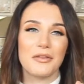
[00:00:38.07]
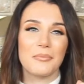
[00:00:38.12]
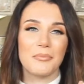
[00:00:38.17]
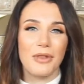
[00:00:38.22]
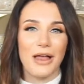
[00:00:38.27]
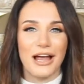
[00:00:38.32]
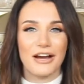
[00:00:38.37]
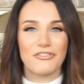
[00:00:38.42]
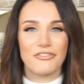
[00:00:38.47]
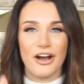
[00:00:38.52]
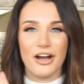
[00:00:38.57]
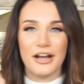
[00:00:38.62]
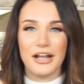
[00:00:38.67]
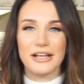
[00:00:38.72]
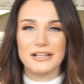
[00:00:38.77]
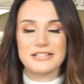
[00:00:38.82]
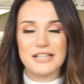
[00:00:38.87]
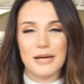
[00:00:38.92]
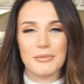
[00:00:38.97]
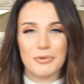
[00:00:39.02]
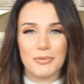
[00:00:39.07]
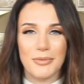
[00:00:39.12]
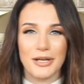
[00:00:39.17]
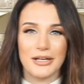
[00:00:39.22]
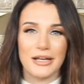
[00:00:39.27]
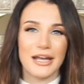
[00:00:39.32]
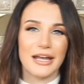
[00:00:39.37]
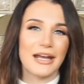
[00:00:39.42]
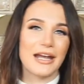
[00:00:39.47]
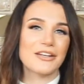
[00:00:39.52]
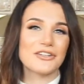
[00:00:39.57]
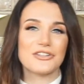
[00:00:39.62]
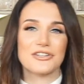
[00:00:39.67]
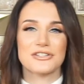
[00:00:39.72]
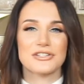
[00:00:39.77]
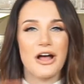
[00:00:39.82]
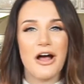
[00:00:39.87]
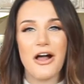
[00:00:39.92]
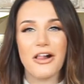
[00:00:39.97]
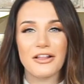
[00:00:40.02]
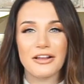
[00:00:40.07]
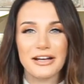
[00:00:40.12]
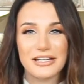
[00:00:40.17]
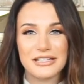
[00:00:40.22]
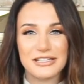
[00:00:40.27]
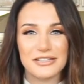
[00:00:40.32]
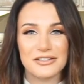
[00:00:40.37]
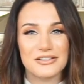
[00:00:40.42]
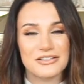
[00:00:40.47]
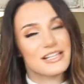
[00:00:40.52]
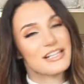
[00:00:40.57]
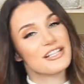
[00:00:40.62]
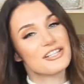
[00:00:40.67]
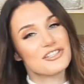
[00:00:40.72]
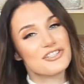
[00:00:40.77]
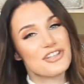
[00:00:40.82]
Black Friday, Cyber Monday, and just holiday deals in